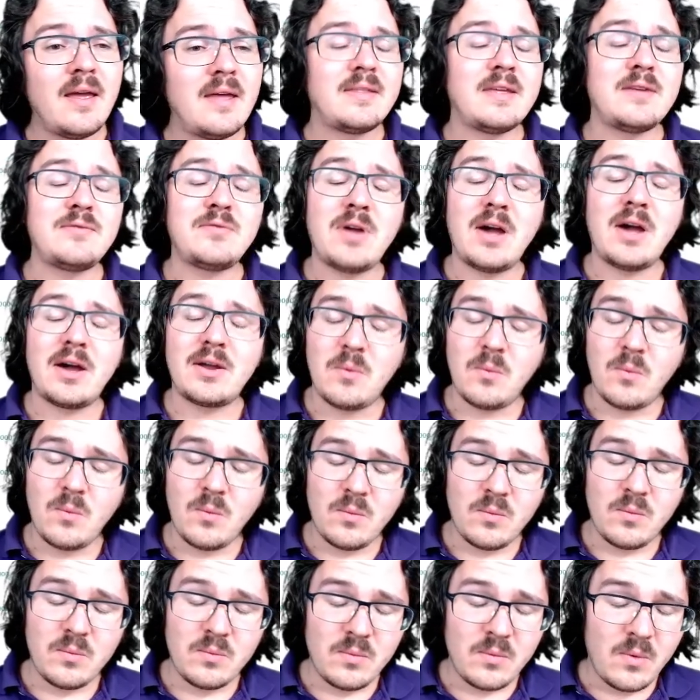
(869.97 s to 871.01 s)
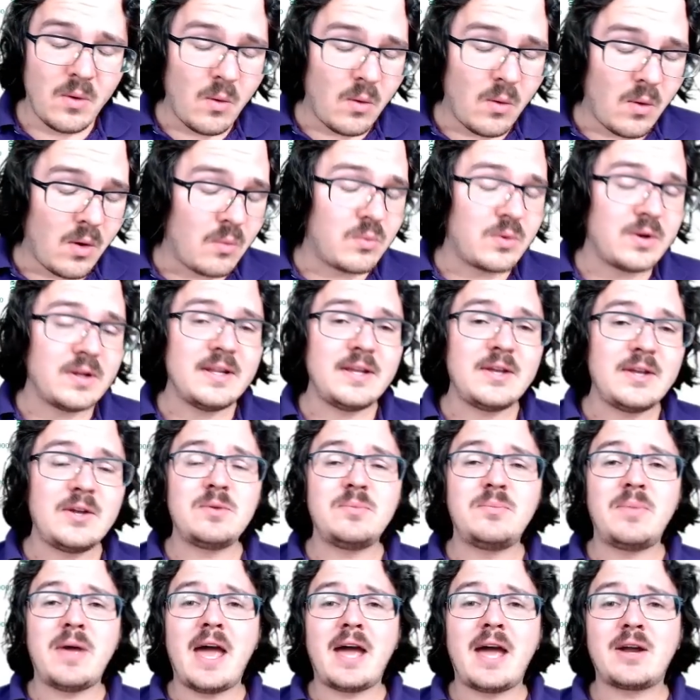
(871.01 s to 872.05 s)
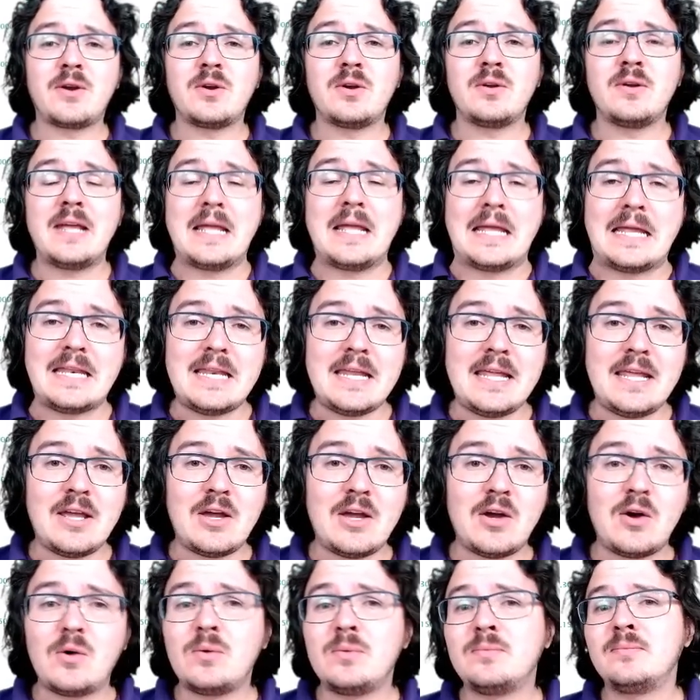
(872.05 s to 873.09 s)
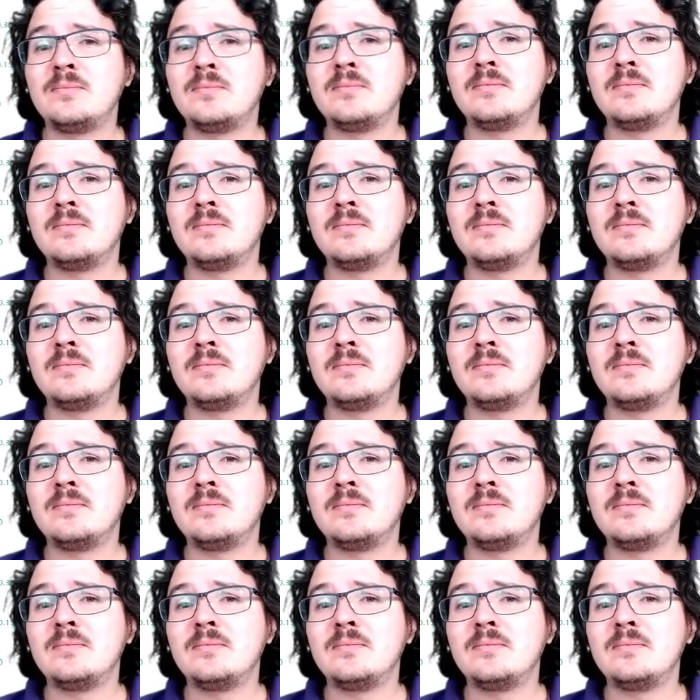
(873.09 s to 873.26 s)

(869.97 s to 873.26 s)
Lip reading: they've got a really good backer in Neo.